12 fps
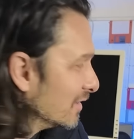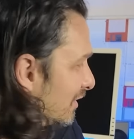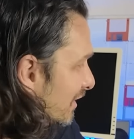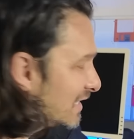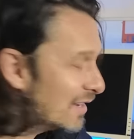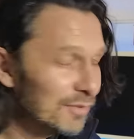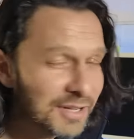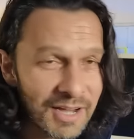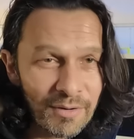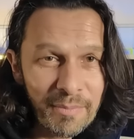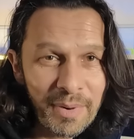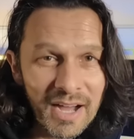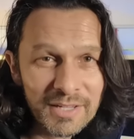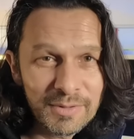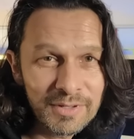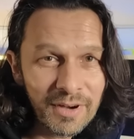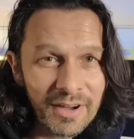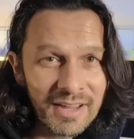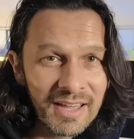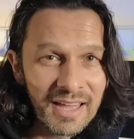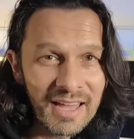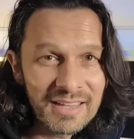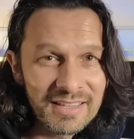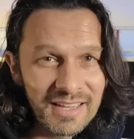So let's have a look at what parts we've got
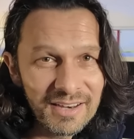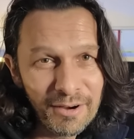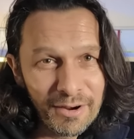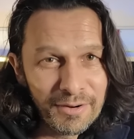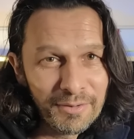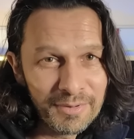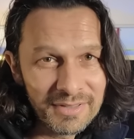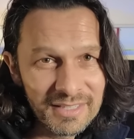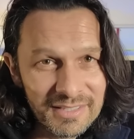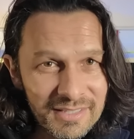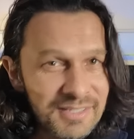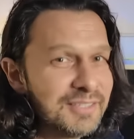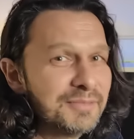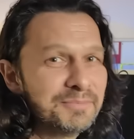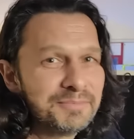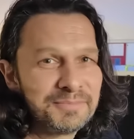and get on with this system.